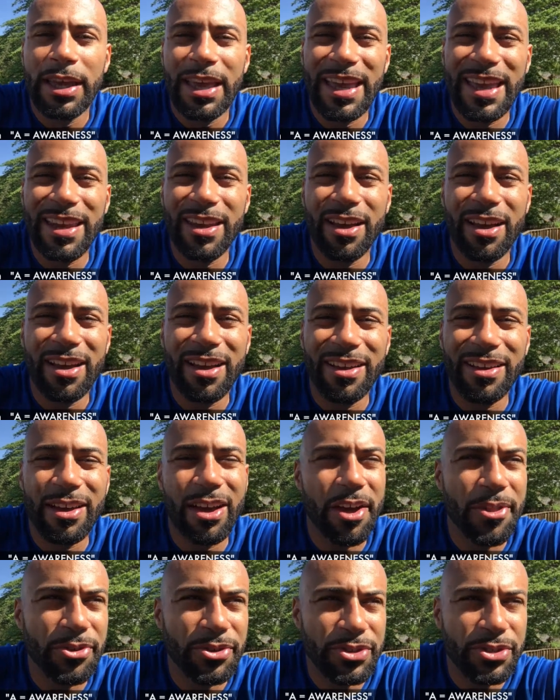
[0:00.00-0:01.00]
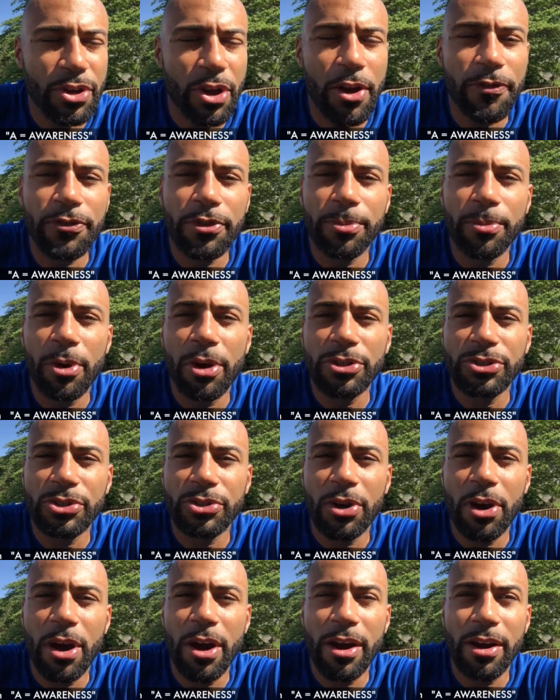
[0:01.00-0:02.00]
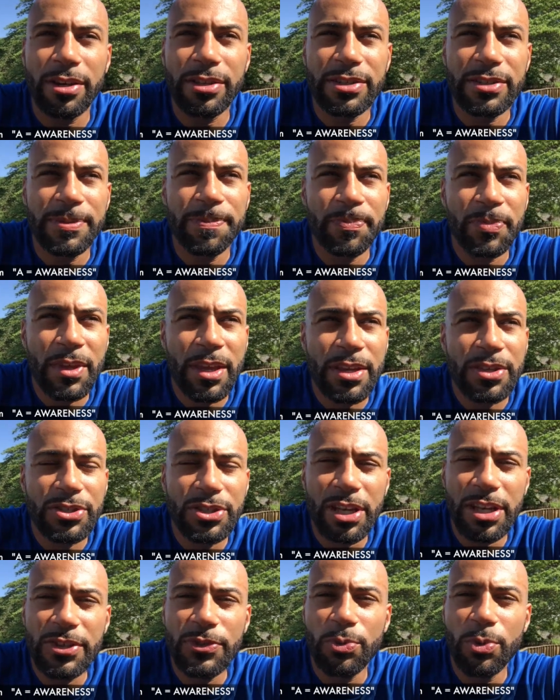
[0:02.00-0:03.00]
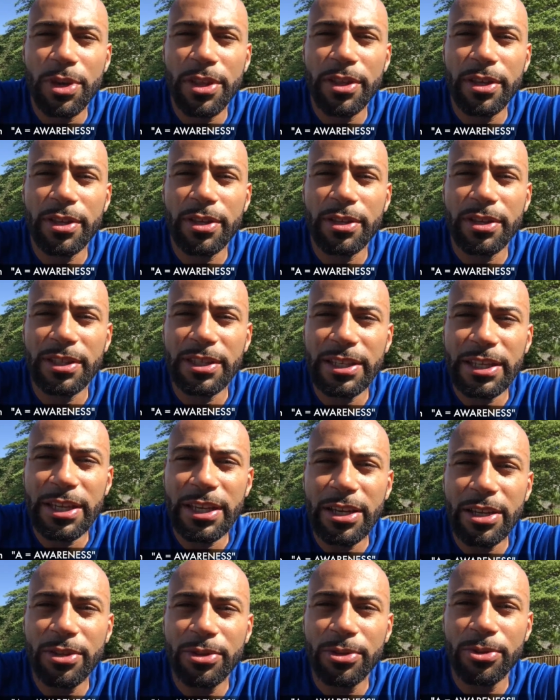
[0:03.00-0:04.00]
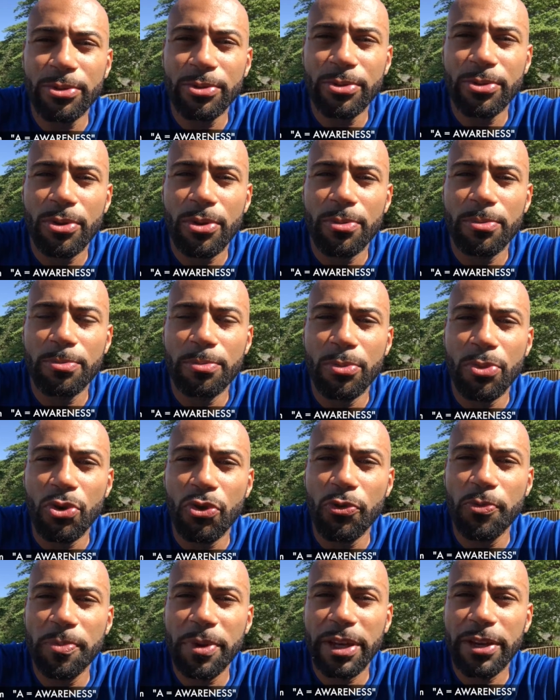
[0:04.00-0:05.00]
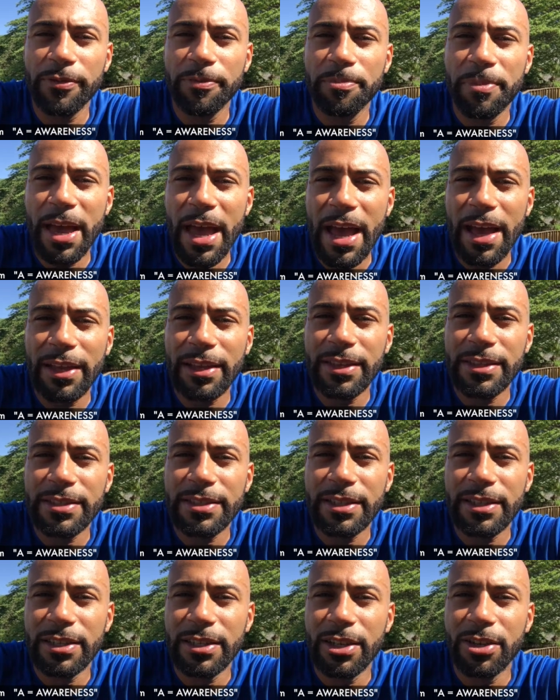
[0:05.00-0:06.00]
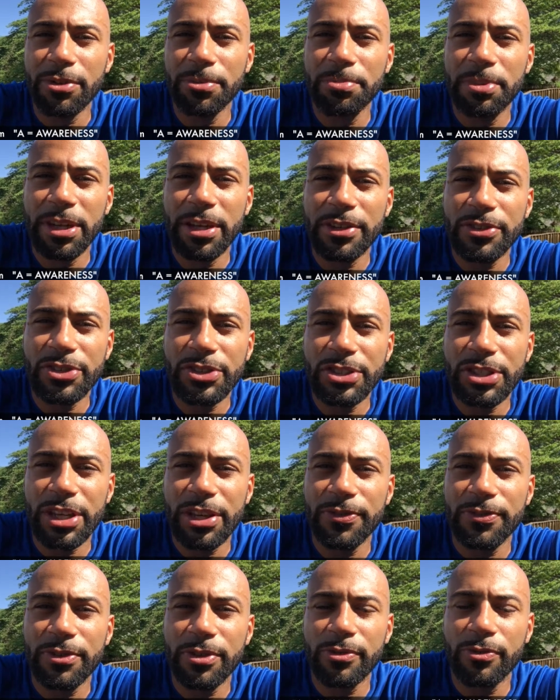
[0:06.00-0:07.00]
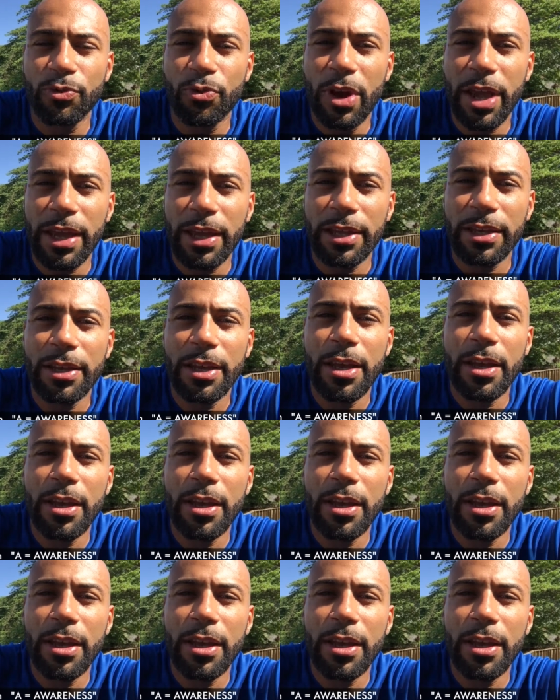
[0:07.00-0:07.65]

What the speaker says: and other softer martial arts, just with a little movement of balance, a little bit of shift of weight,